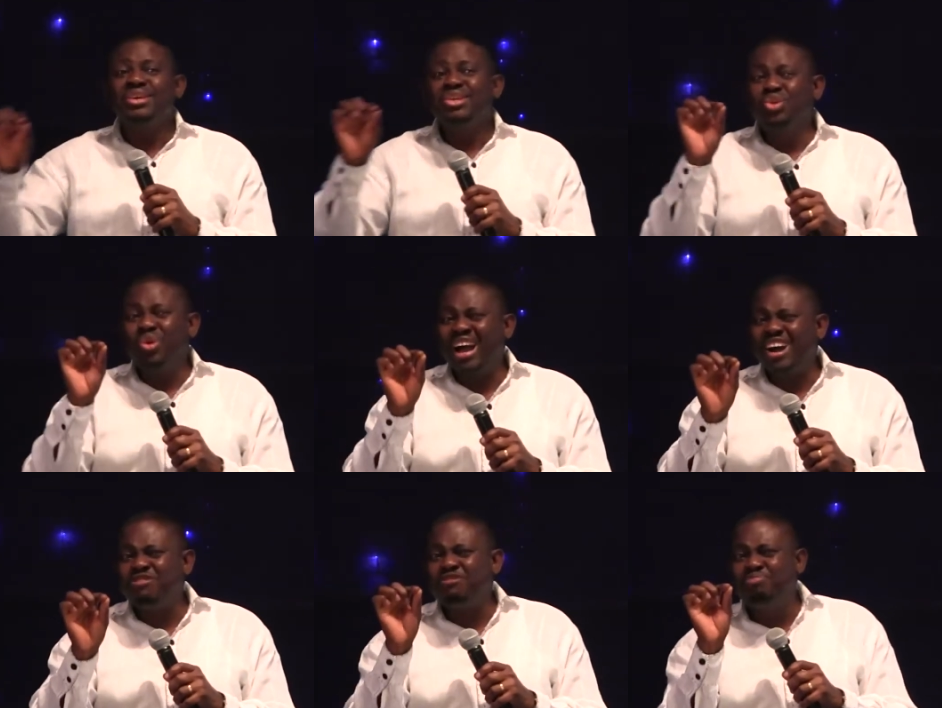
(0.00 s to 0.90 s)
you
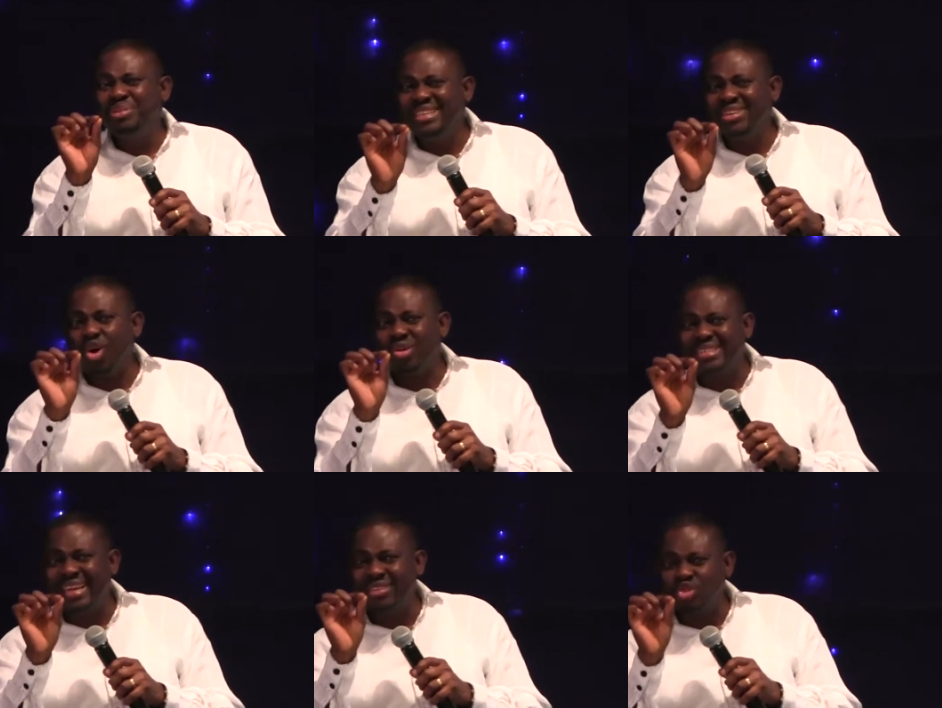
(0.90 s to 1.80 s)
have been
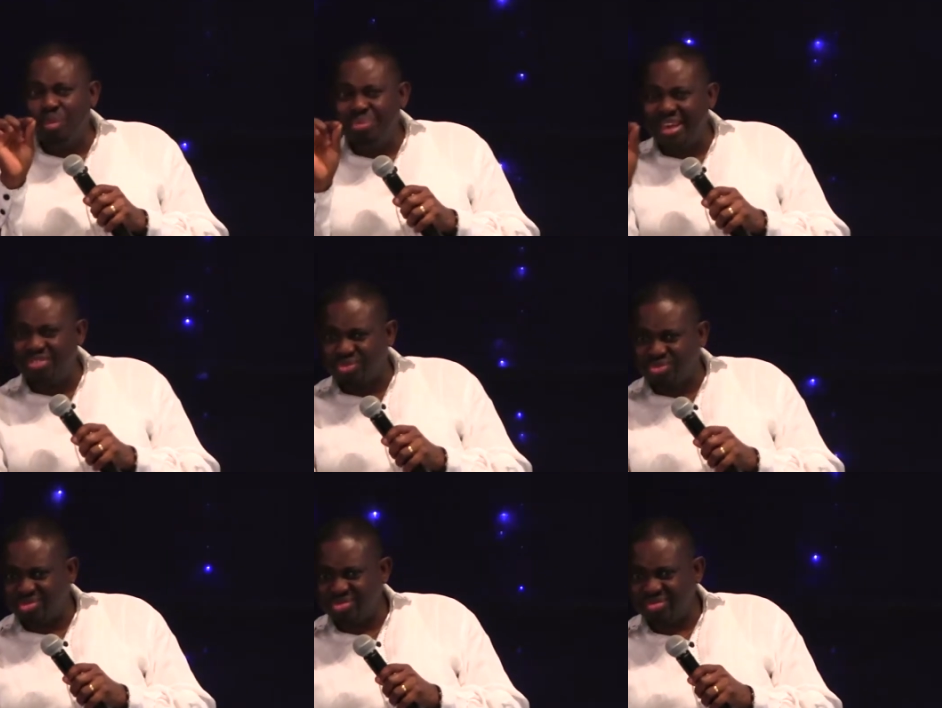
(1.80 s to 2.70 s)
ordained to bear
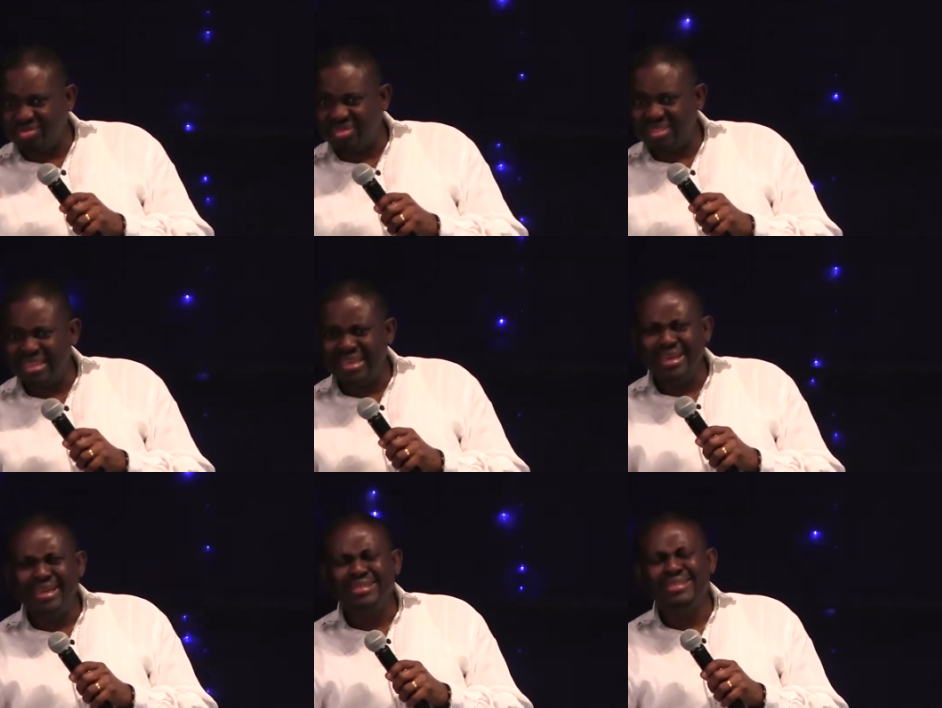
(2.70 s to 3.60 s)
fruit.
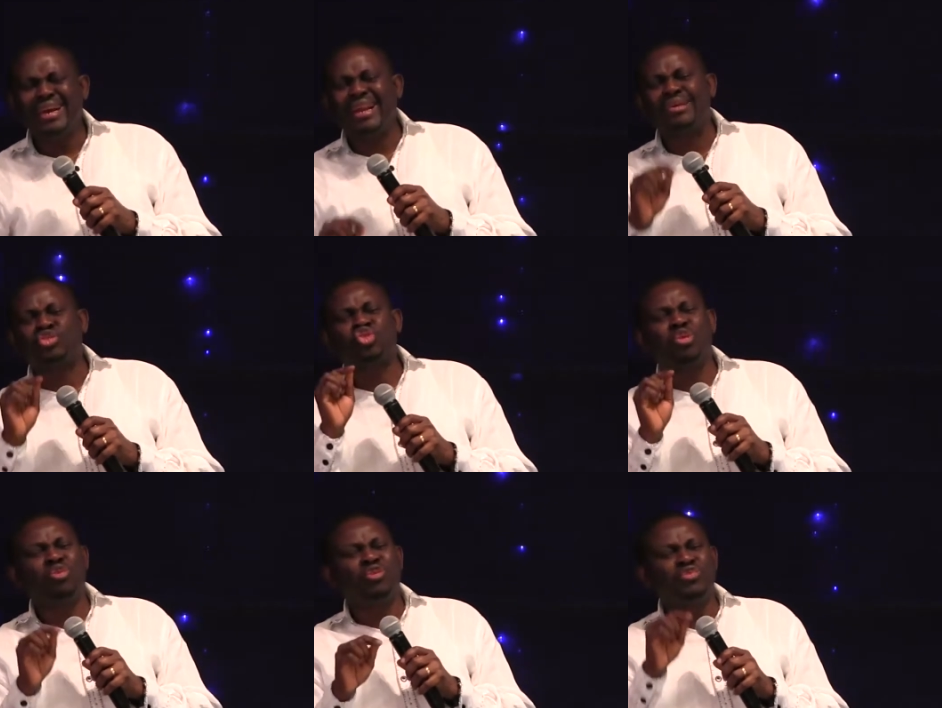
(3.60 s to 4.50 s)
There are
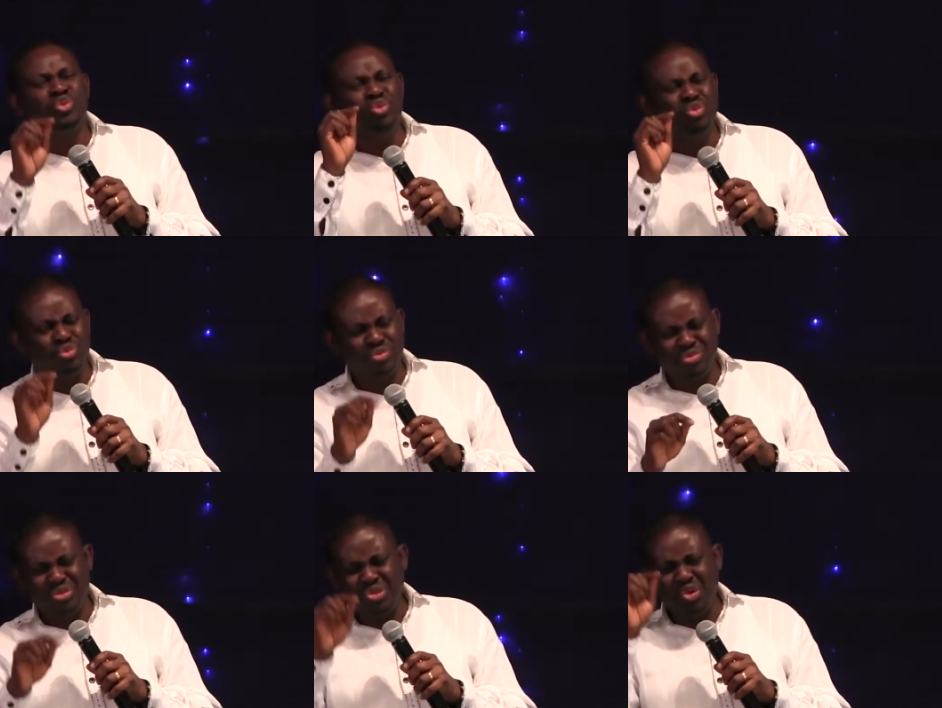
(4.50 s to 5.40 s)
some of you,
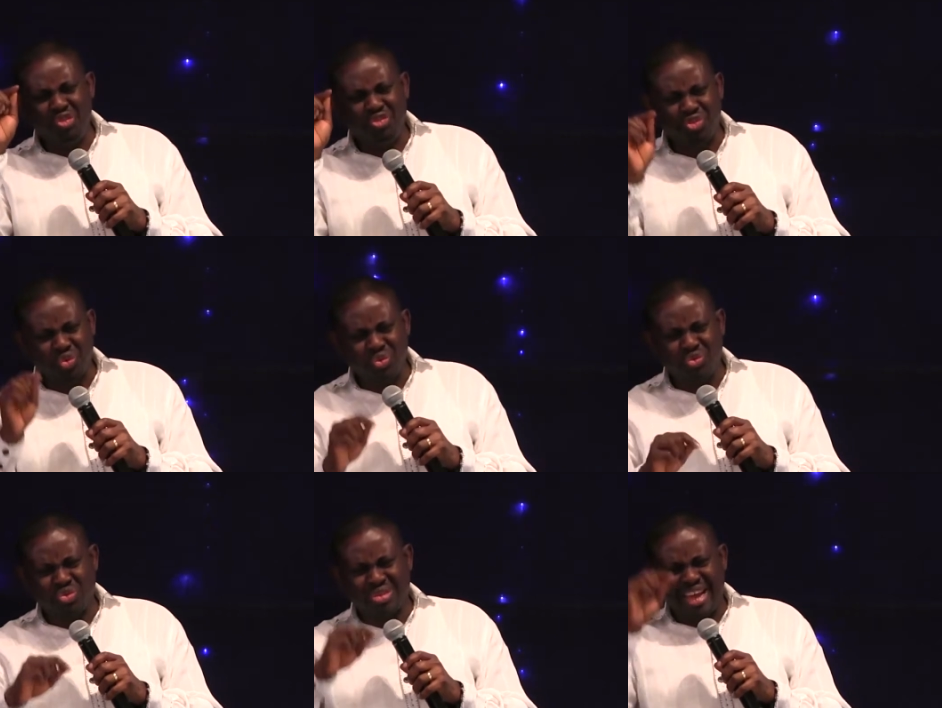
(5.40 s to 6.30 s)
your
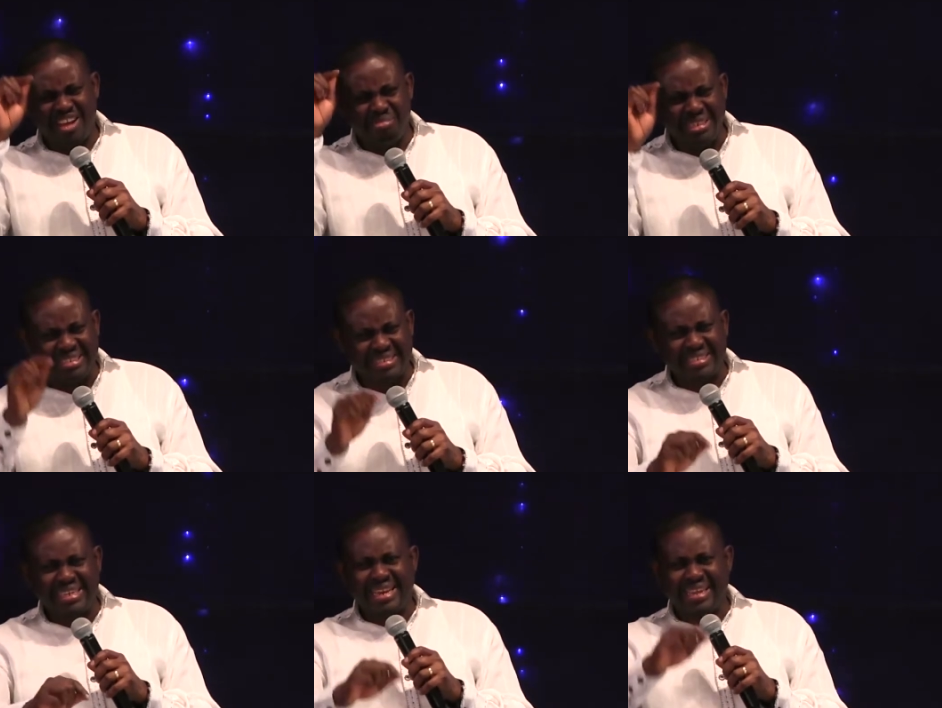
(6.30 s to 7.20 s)
fruits have been
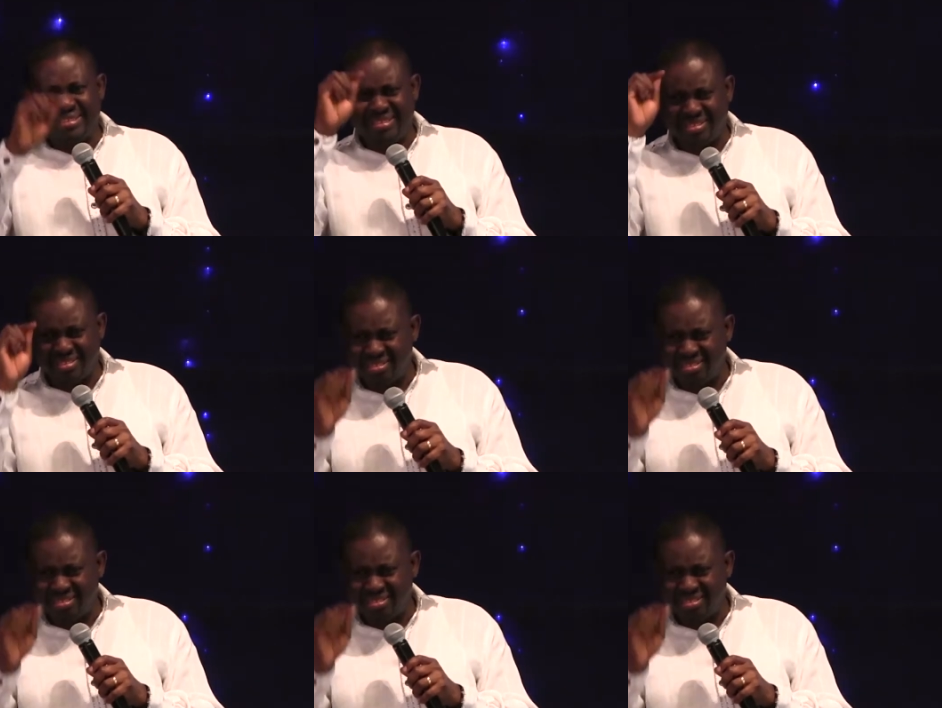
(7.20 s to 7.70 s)
treated like this.